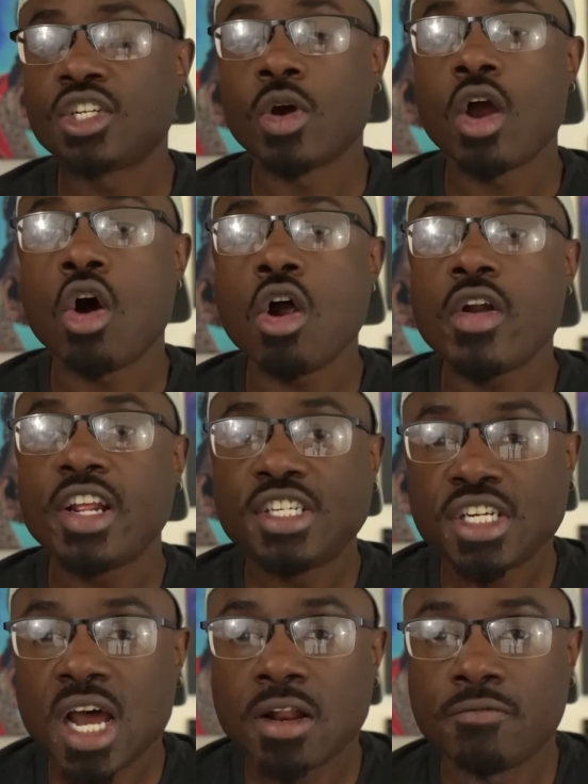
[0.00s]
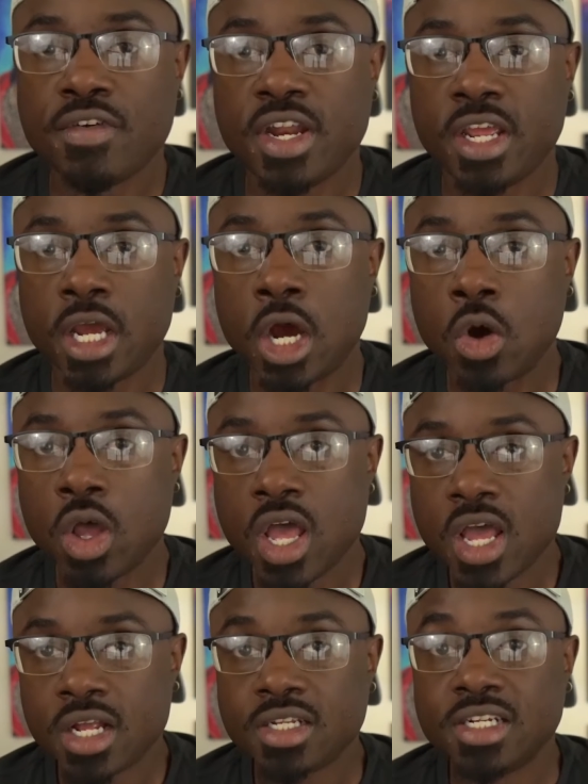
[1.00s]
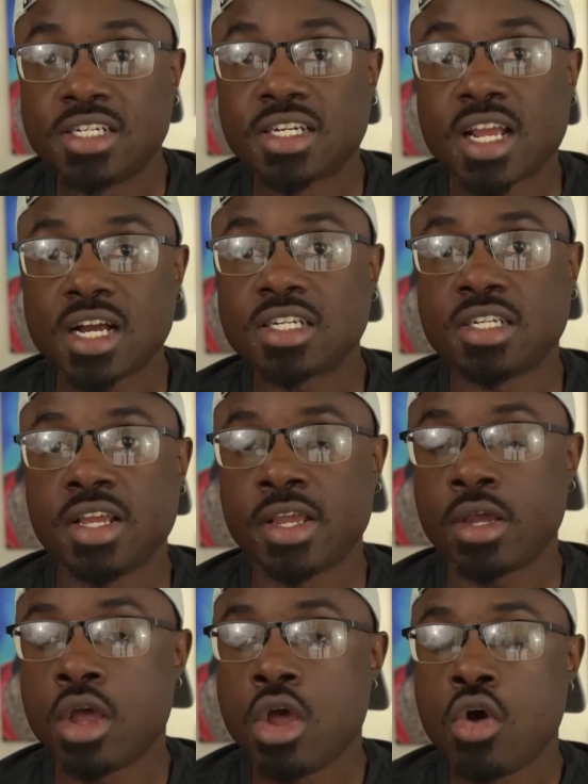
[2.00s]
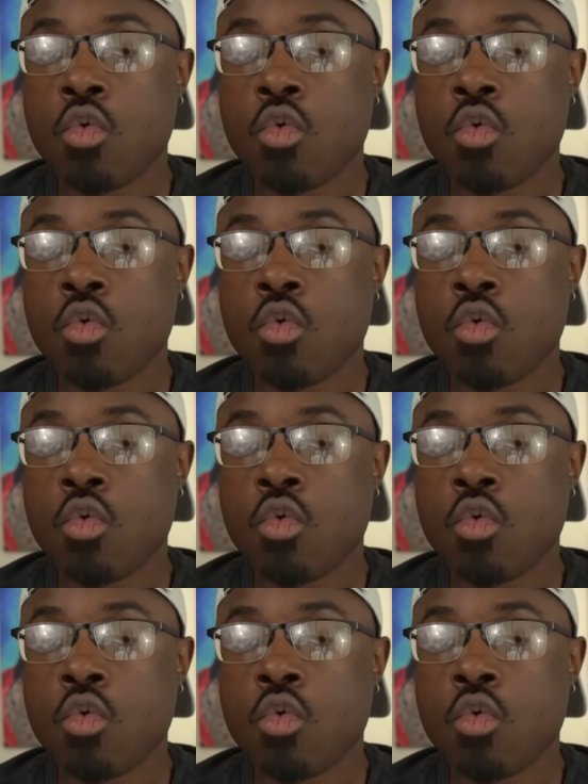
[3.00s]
So I already shot a video discussing